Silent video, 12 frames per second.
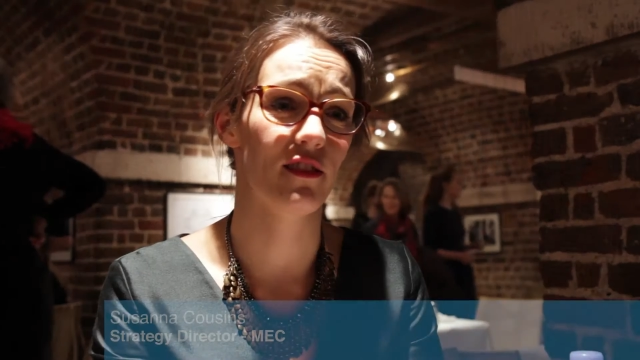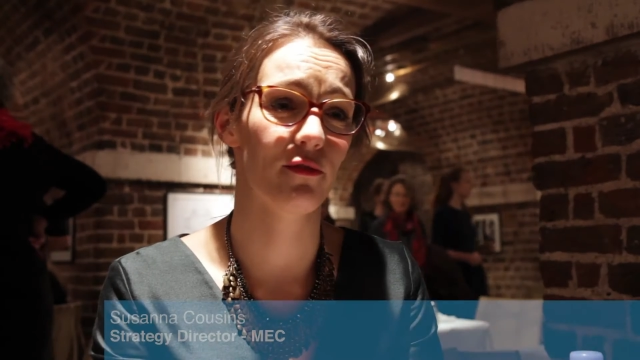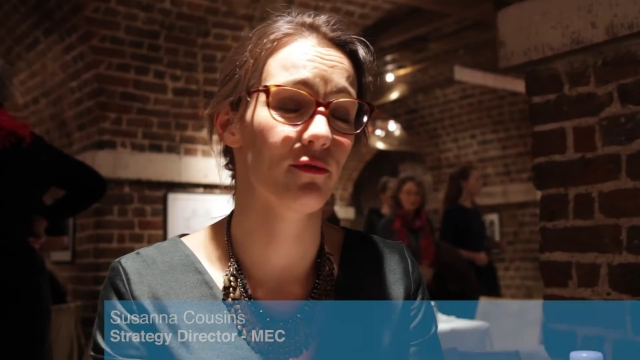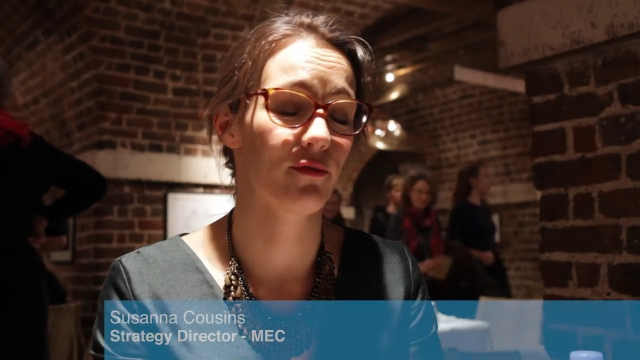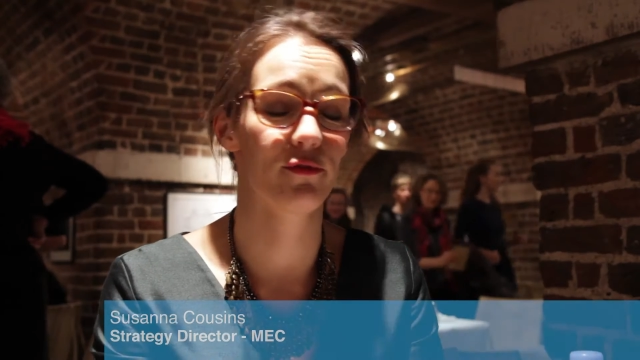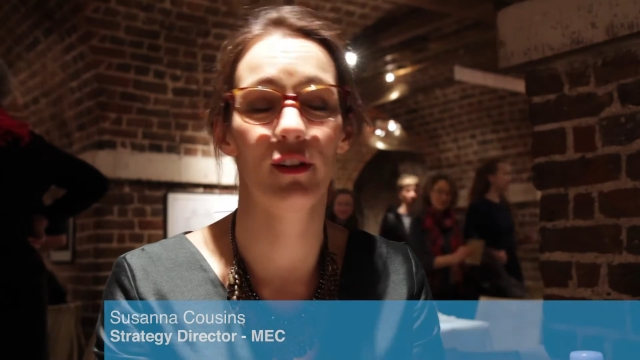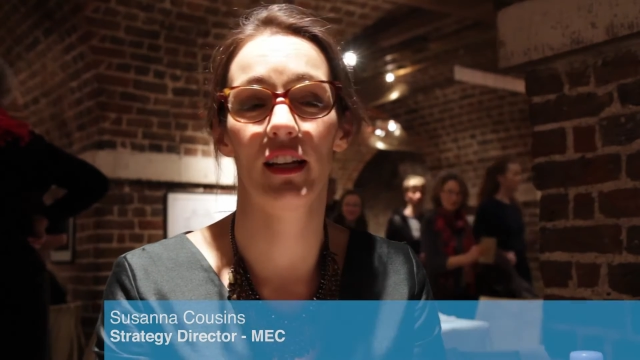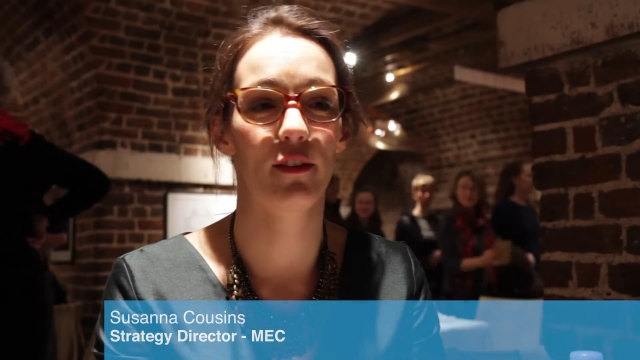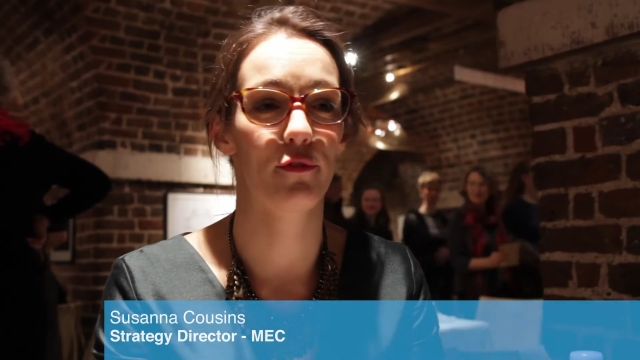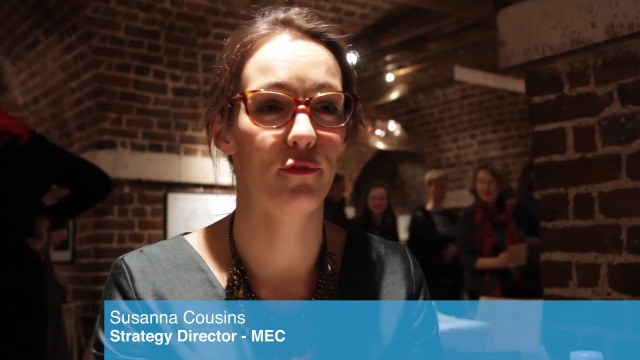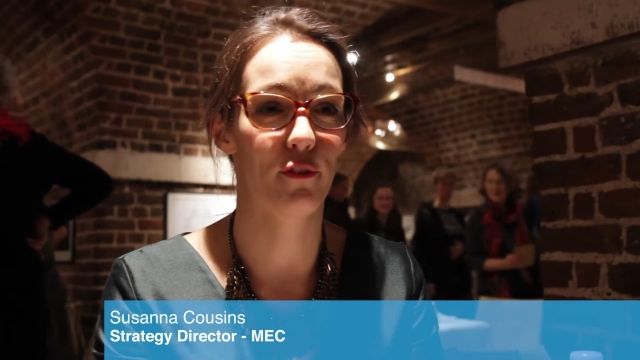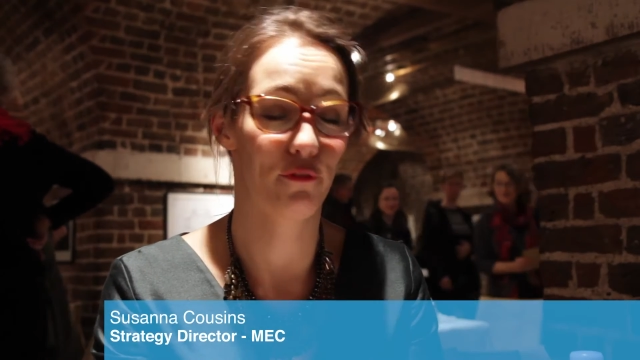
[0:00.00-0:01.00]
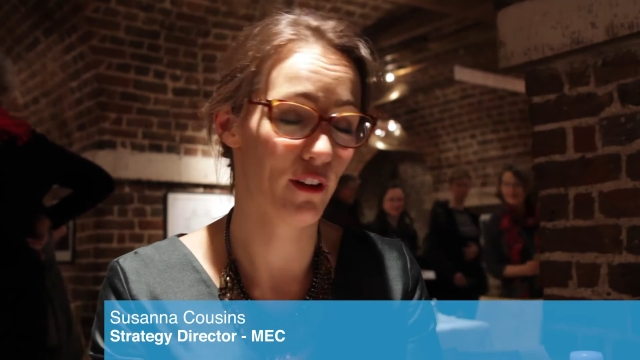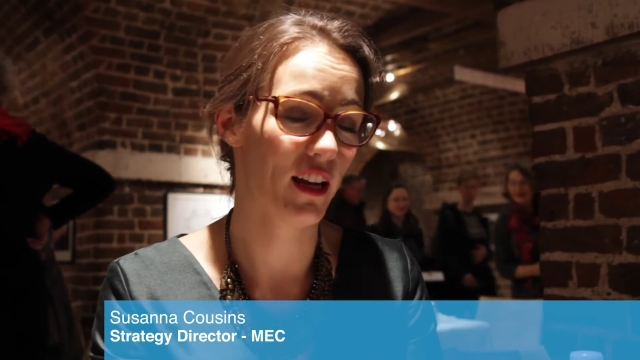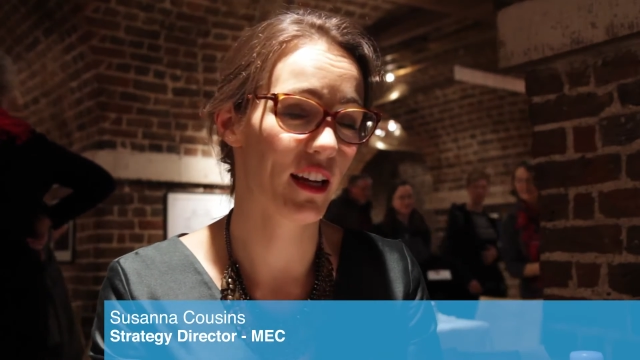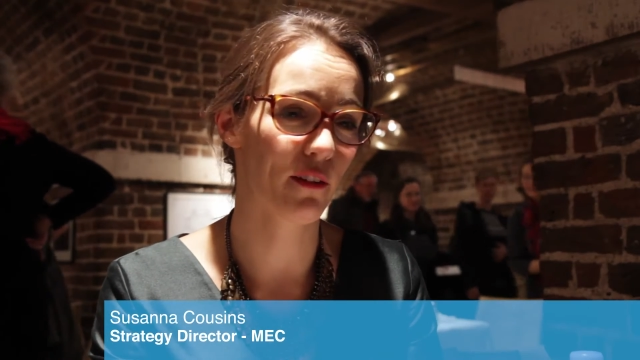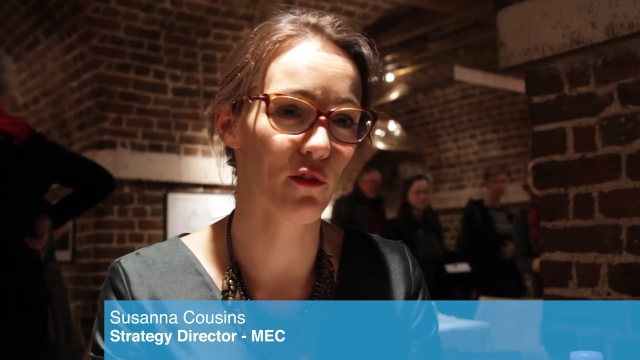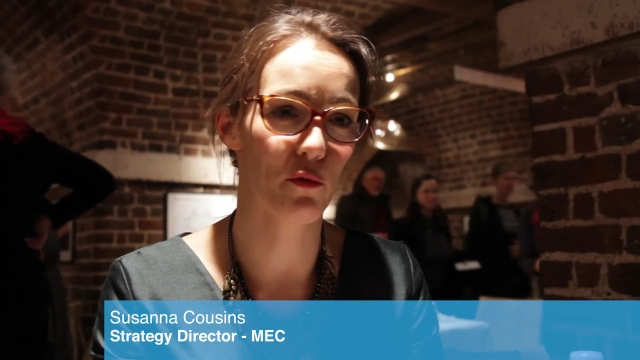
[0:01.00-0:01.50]
is really
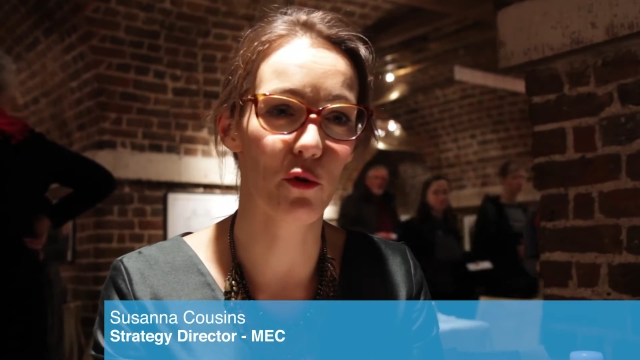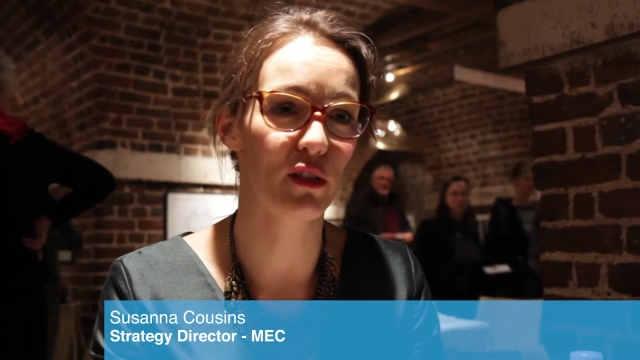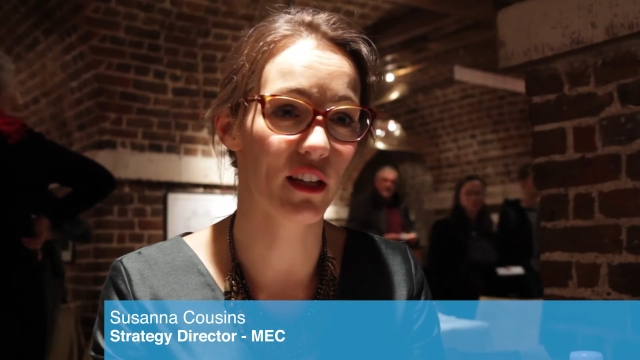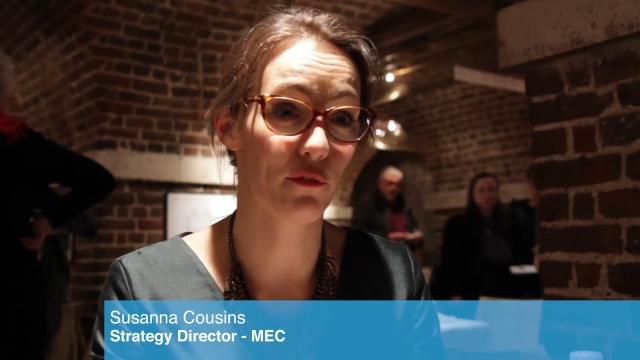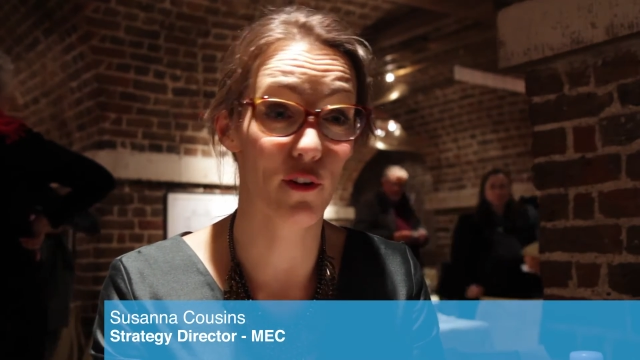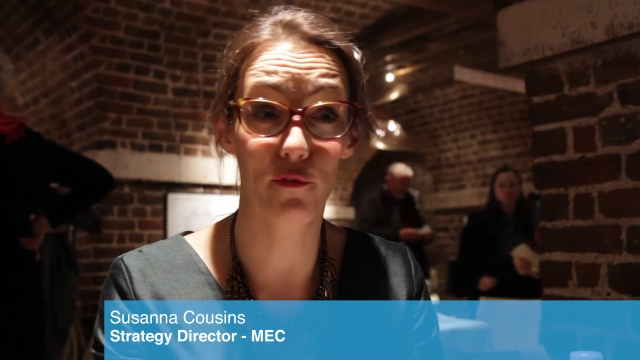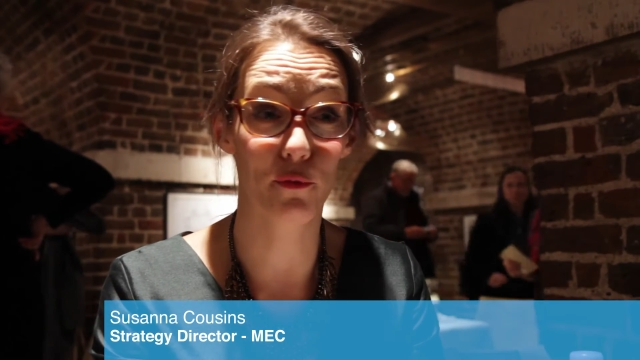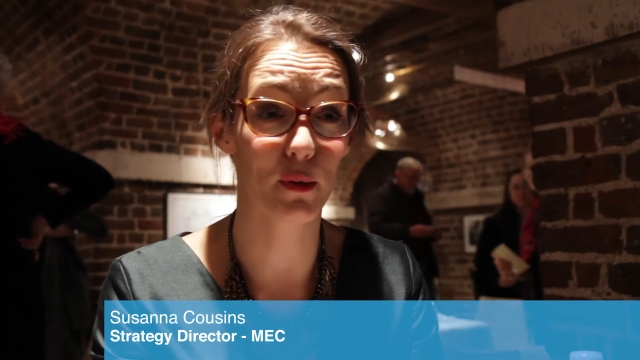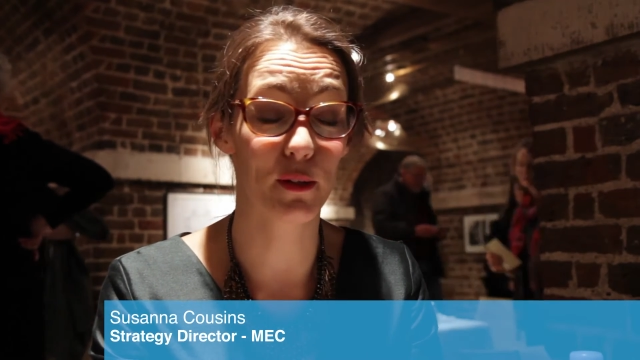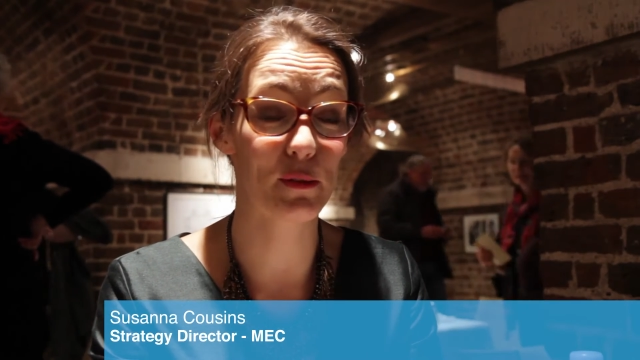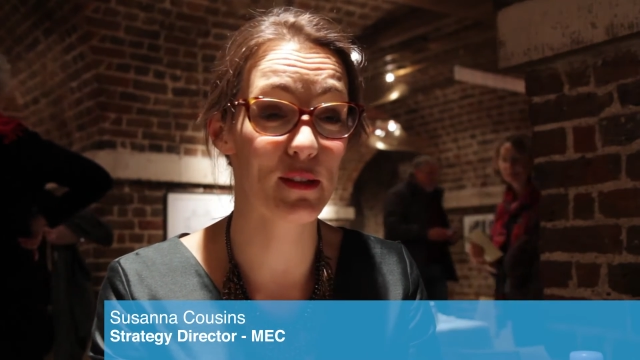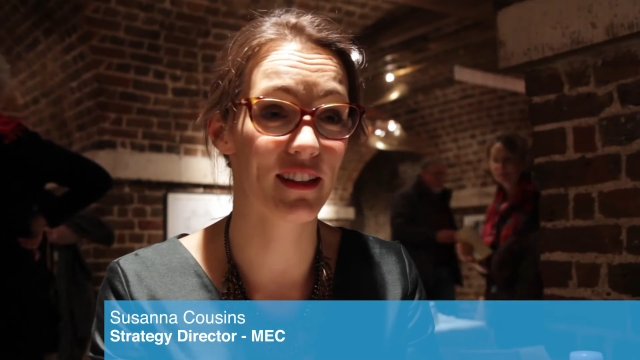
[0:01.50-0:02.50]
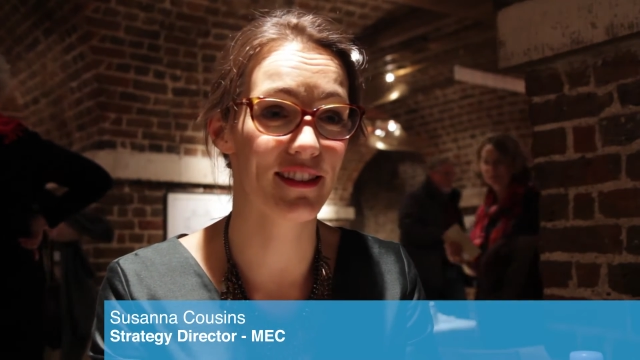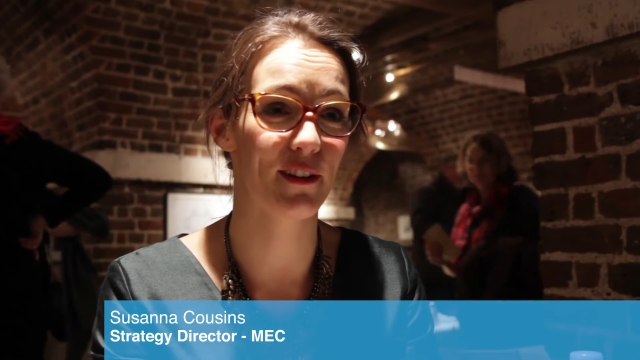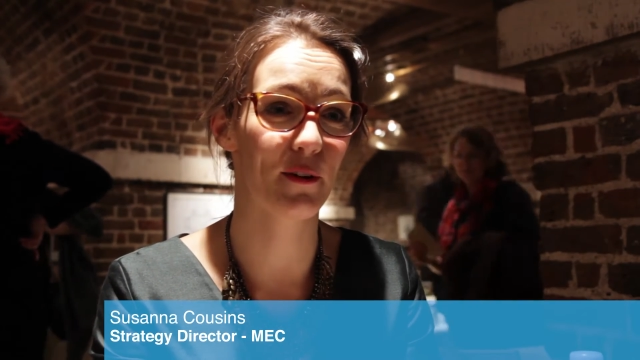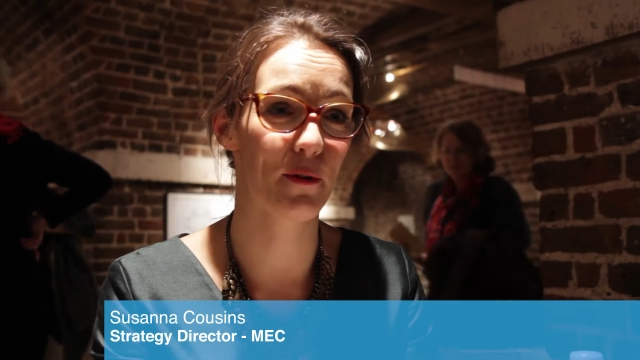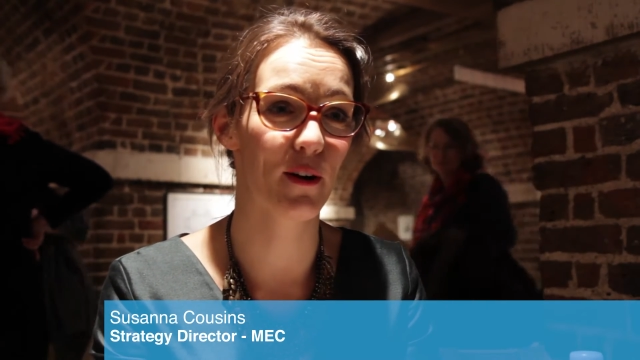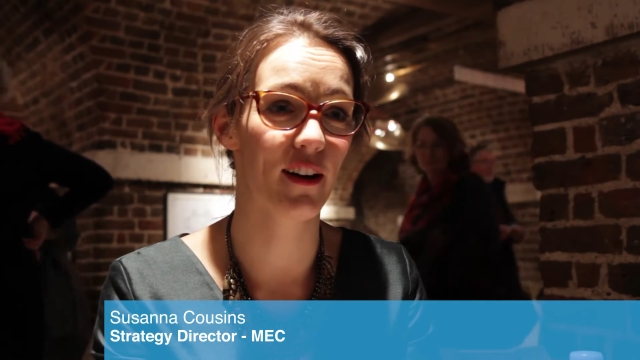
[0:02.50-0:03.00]
fulfilling and rewarding for everyone who sings in
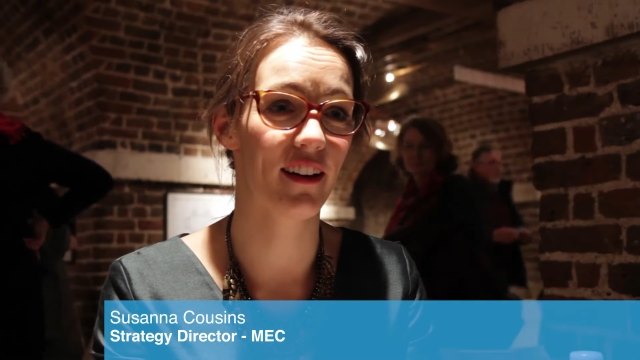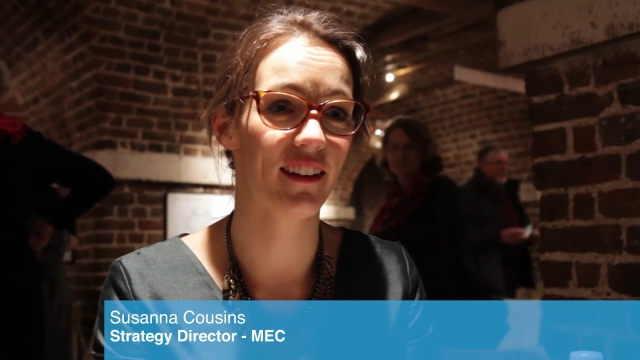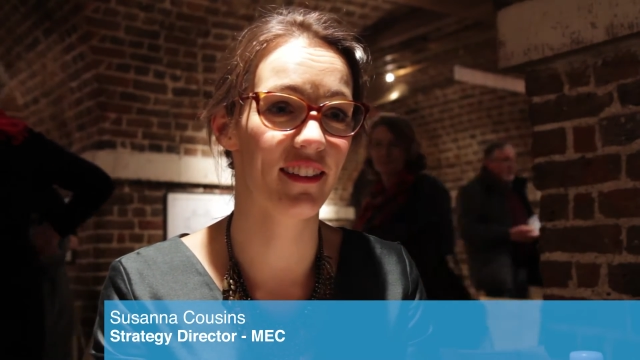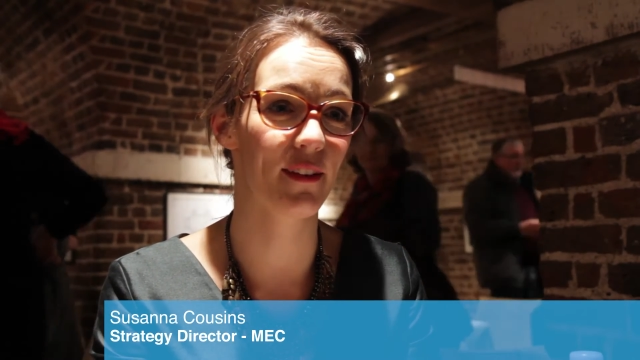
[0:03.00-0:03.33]
our choir.